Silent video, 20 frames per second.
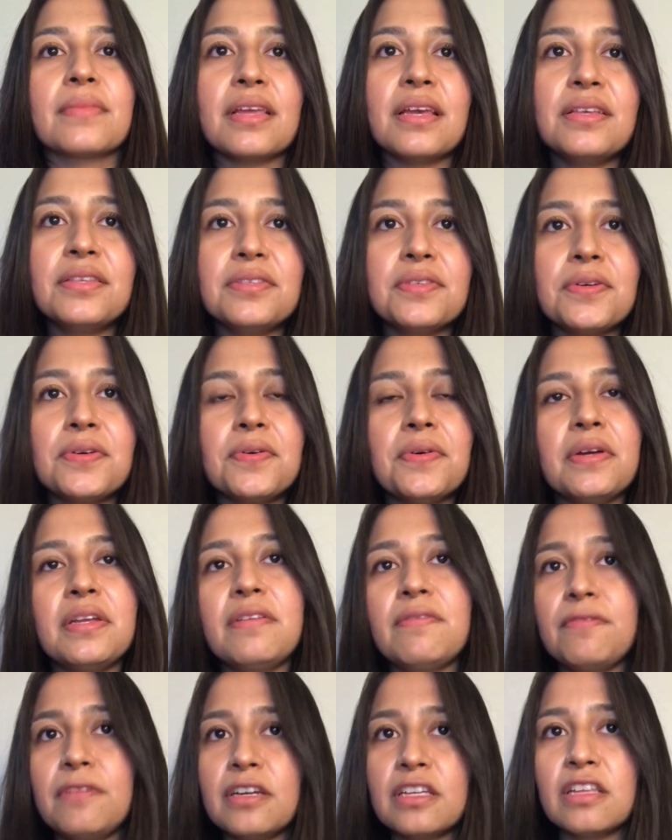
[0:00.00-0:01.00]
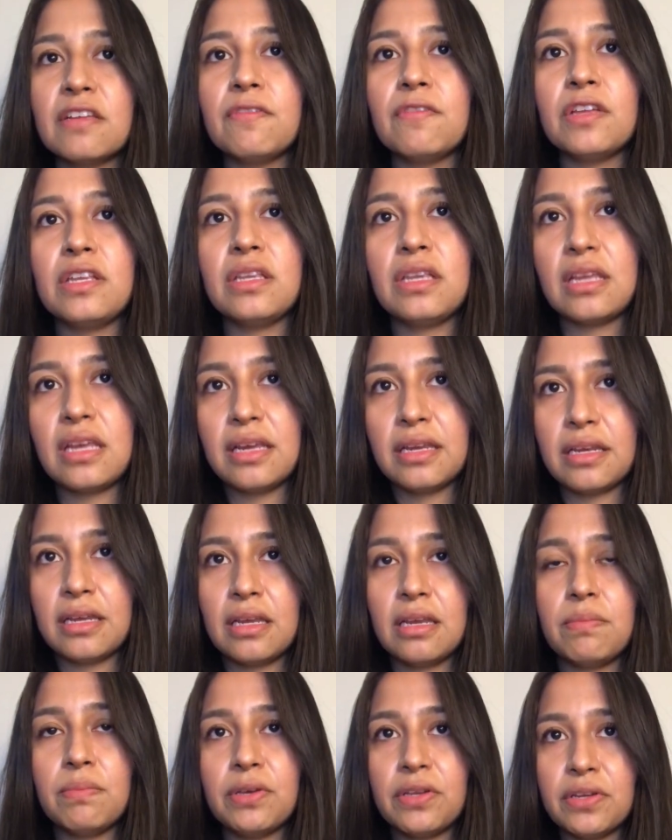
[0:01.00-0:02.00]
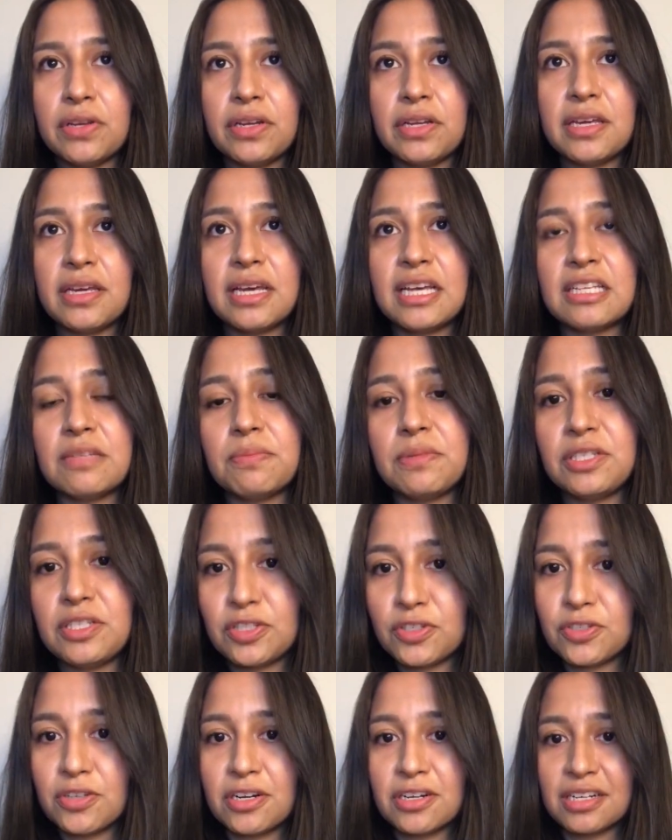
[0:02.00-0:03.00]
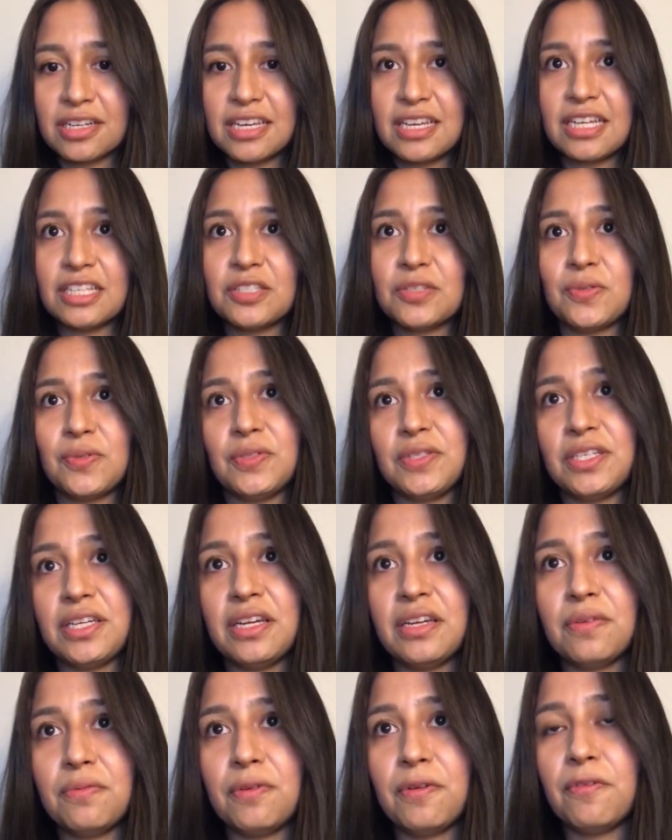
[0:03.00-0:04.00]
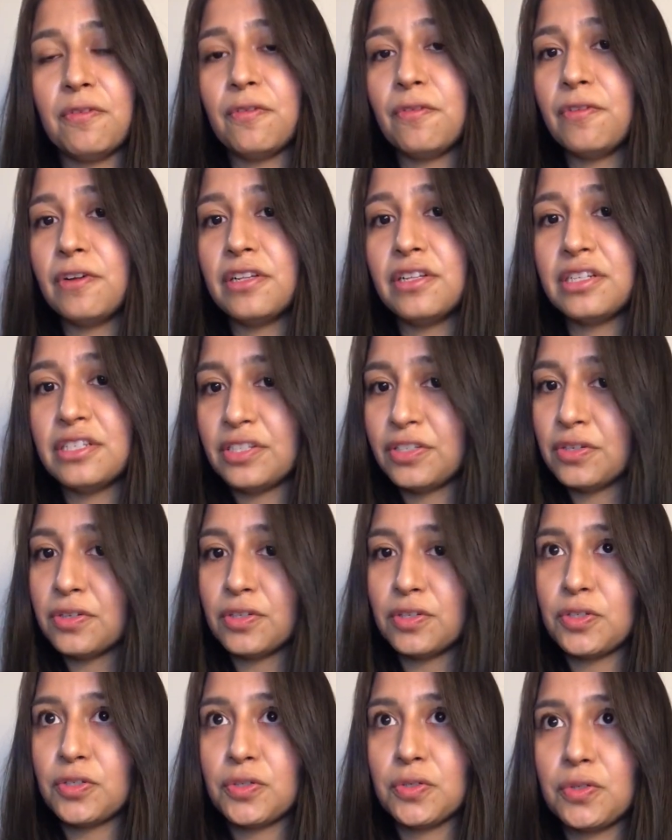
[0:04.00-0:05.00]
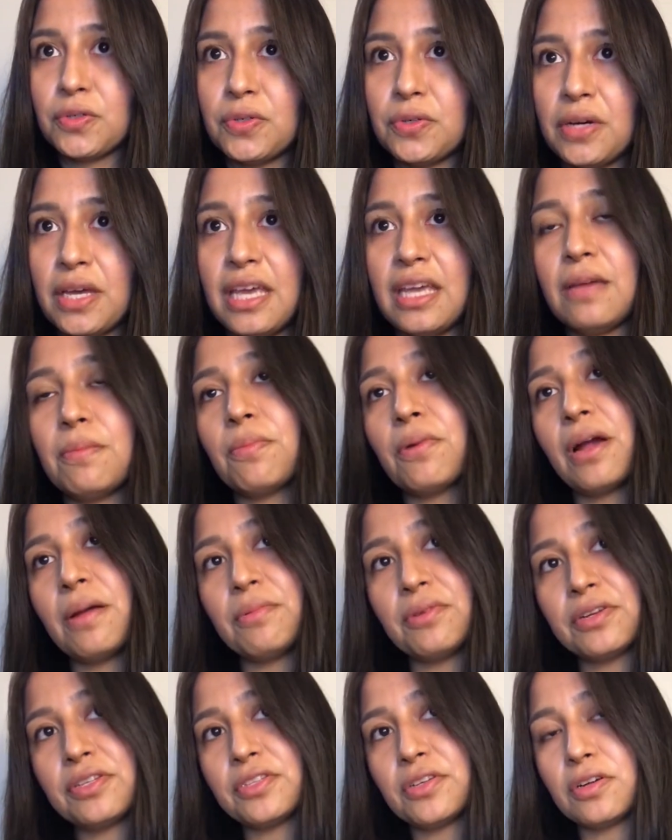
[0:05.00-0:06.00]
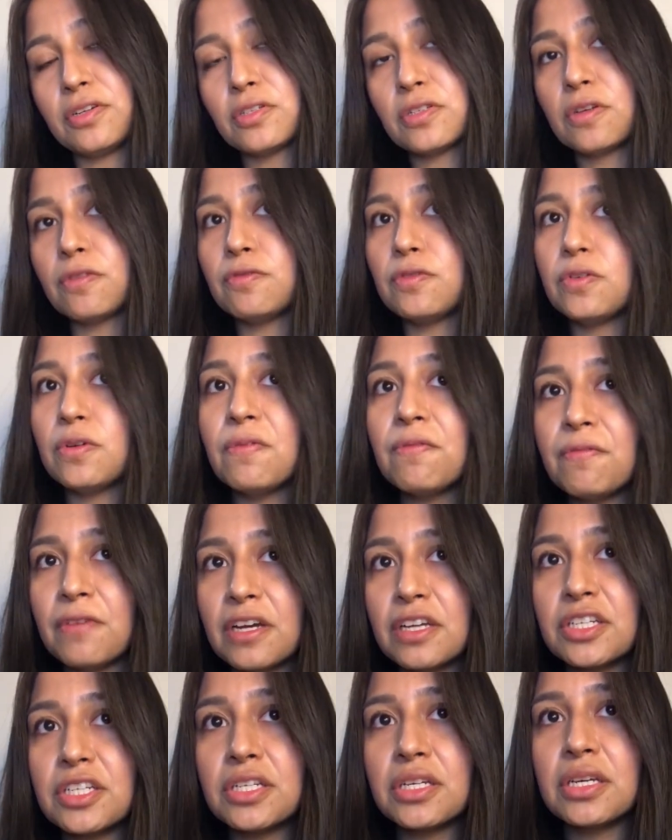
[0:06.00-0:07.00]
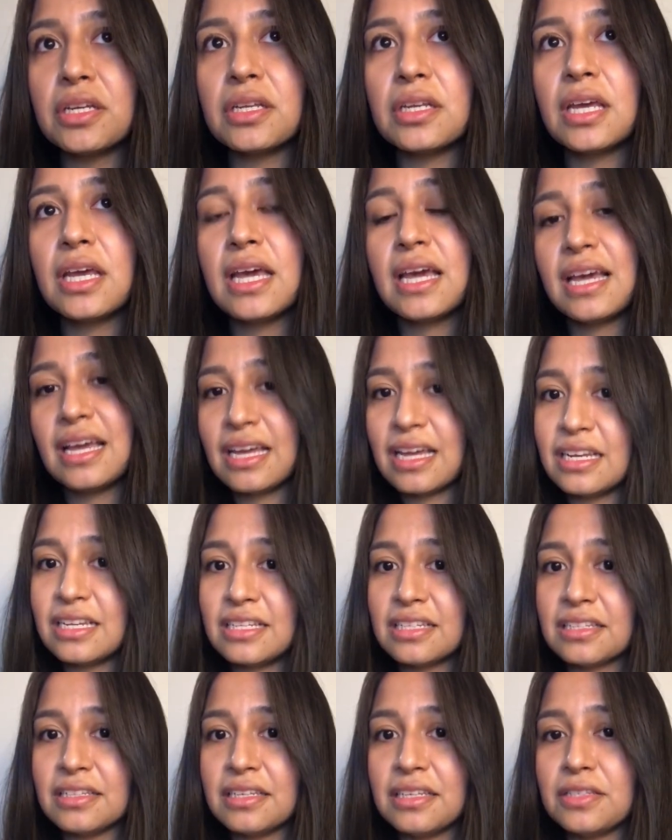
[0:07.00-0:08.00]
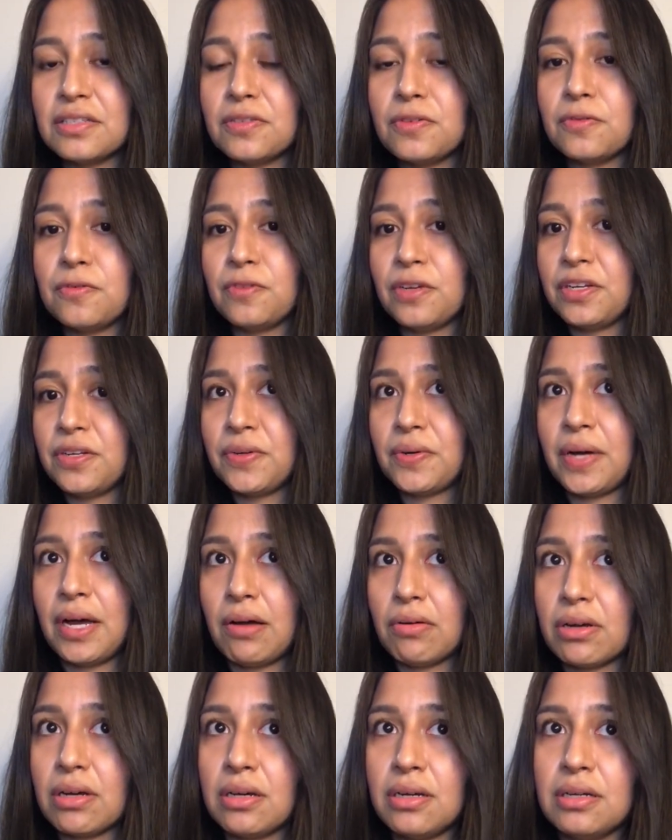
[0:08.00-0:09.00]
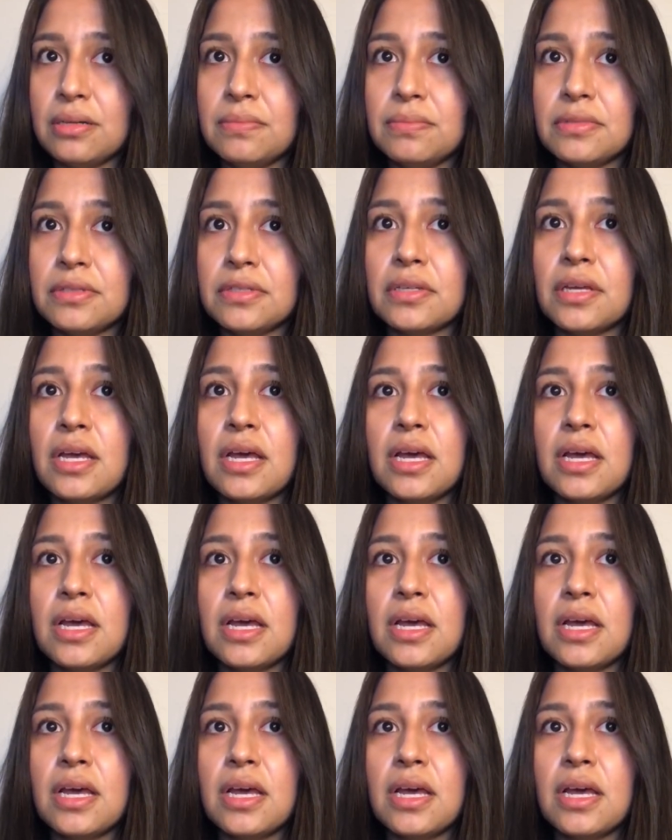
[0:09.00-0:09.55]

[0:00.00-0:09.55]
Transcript: And so an effective innate immunity has been strongly associated with the failure to control a primary SARS-CoV-2 infection and is linked to fatal outcomes.